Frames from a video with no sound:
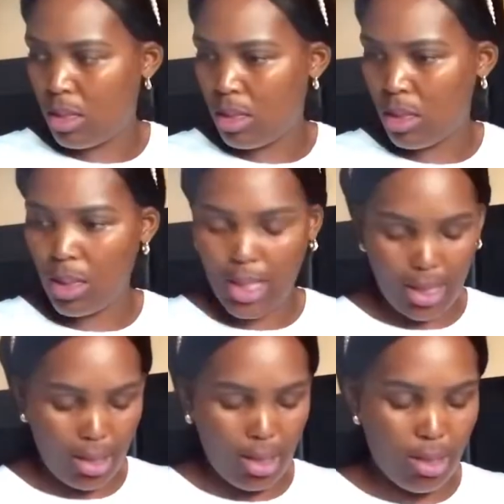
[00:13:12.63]

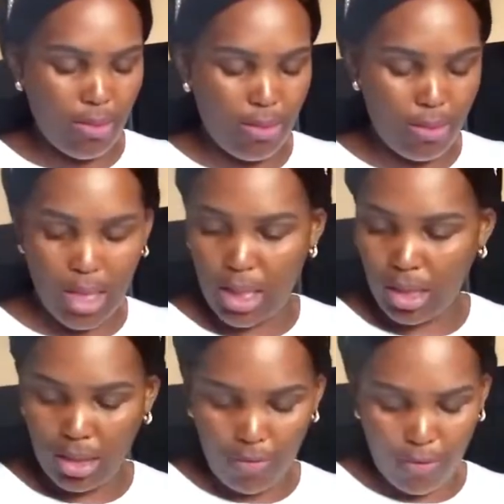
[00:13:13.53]
Okay. Then it's
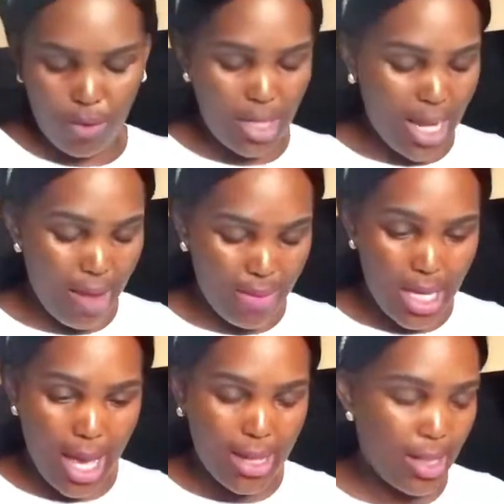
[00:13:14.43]
just for me and the
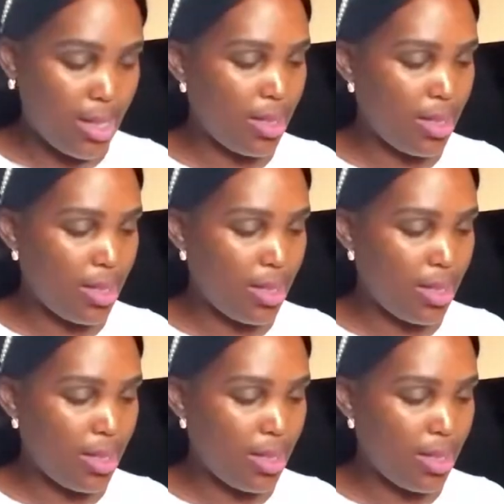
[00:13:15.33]
other.